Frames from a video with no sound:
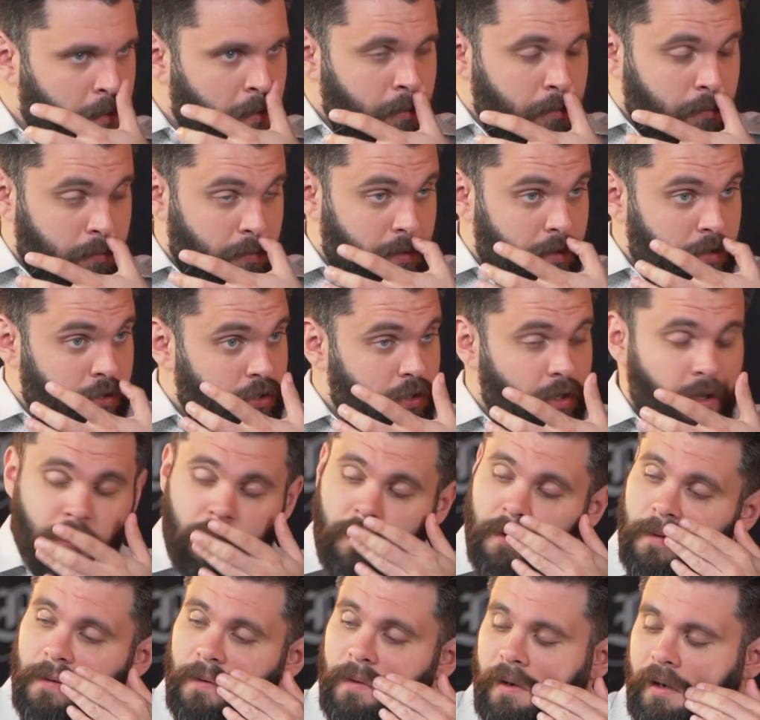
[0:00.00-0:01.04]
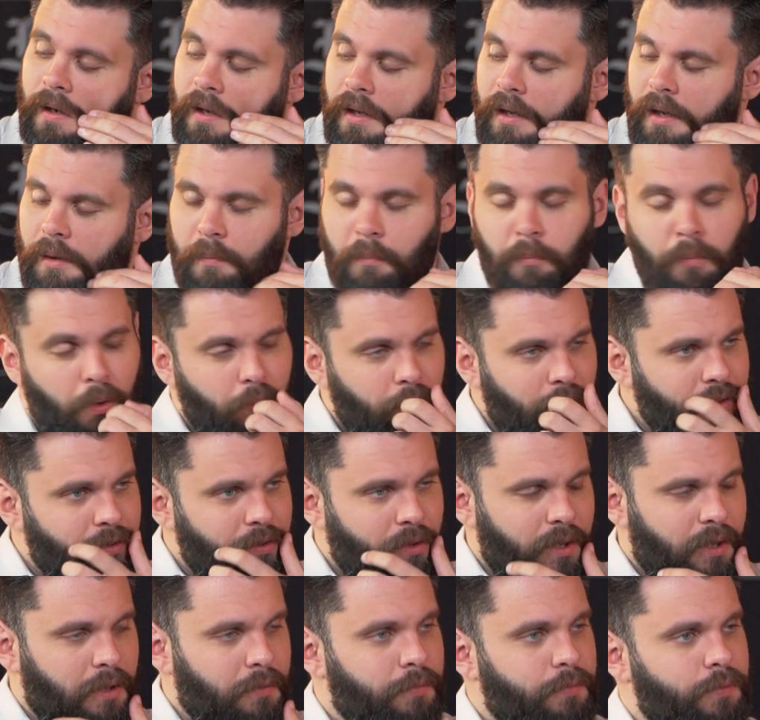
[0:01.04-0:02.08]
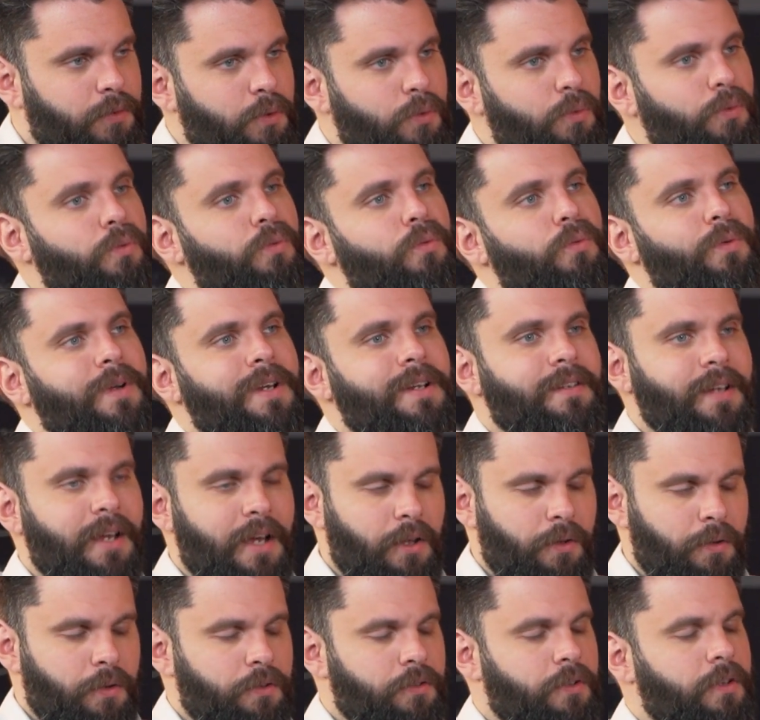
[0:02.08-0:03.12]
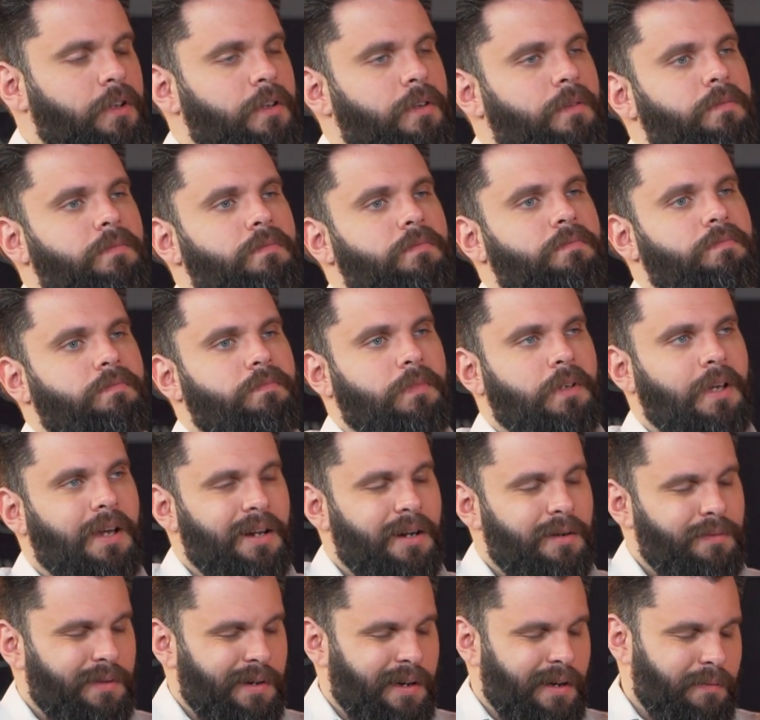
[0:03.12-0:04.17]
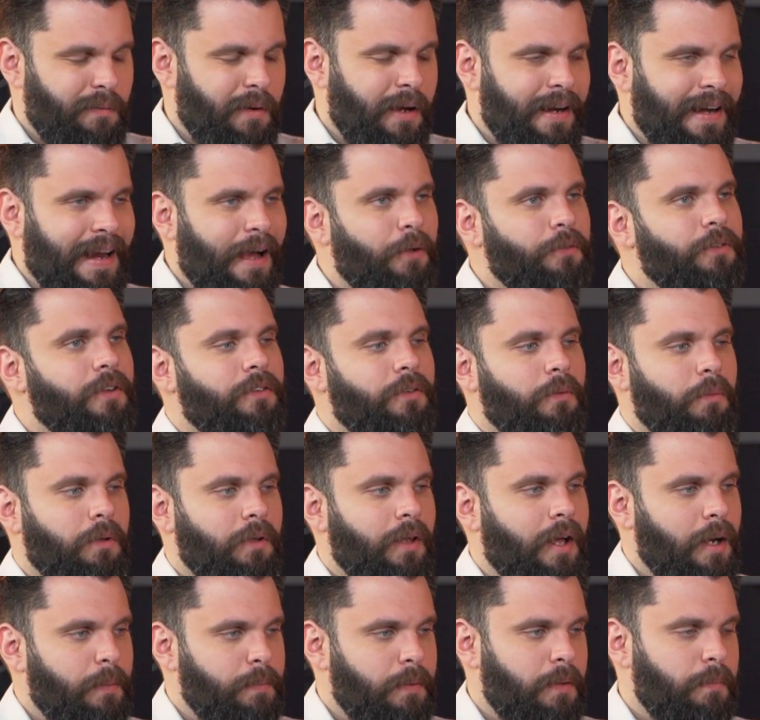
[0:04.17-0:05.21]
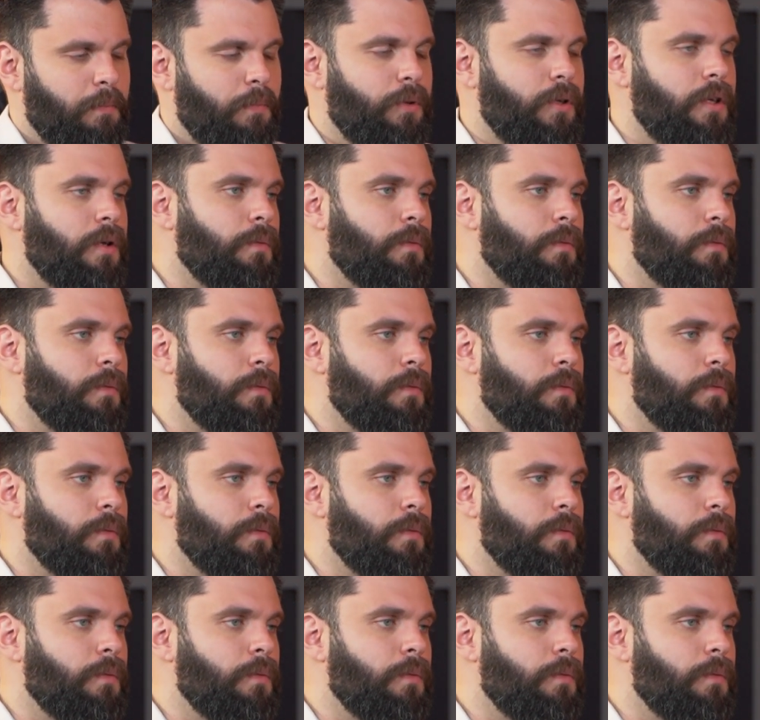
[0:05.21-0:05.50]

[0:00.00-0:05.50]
So this year, only to like a few retailers. He didn't kind of like announce it to a lot of people.